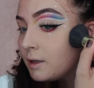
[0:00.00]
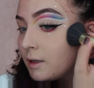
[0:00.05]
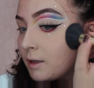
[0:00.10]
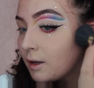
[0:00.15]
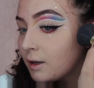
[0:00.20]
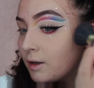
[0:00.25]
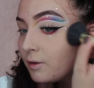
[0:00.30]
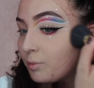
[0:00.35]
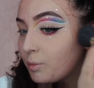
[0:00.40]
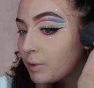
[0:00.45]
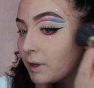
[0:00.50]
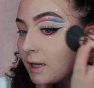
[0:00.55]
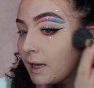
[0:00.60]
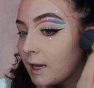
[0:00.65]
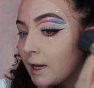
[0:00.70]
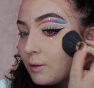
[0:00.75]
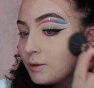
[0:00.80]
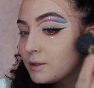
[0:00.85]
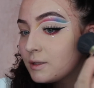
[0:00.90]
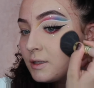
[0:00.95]
kind of bring it
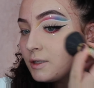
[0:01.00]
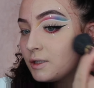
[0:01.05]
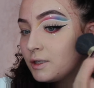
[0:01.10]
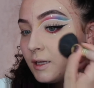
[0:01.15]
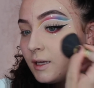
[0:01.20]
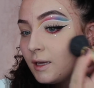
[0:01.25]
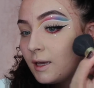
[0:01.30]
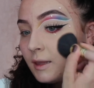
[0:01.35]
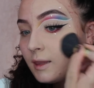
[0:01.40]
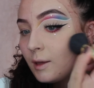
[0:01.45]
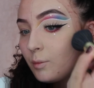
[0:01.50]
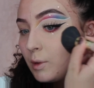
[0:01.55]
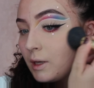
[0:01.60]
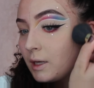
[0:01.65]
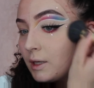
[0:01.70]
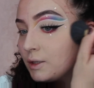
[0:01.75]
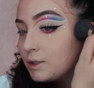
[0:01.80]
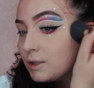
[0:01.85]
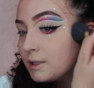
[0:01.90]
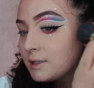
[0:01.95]
out to the cheek, and then we
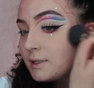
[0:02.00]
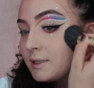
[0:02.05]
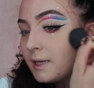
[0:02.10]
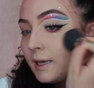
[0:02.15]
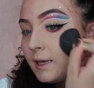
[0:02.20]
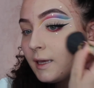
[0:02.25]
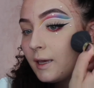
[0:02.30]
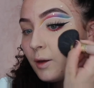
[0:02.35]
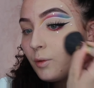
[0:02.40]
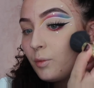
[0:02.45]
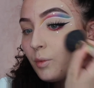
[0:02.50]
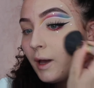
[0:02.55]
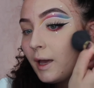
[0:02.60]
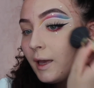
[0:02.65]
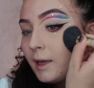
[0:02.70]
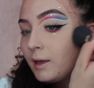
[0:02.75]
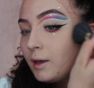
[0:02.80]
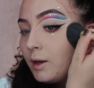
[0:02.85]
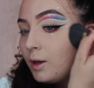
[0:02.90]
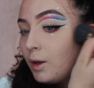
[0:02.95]
can just take it
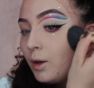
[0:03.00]
away